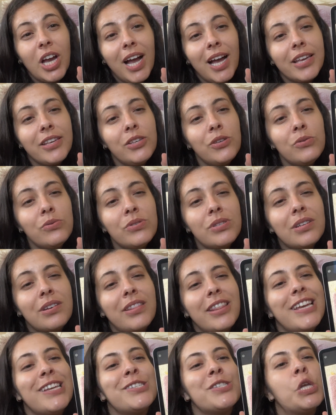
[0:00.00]
I used
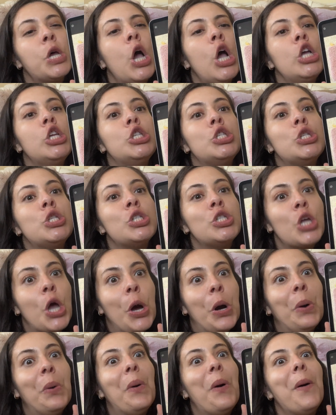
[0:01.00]
this
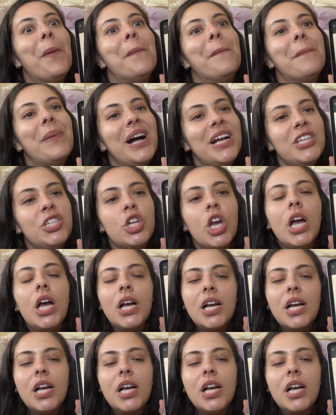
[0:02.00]
so much,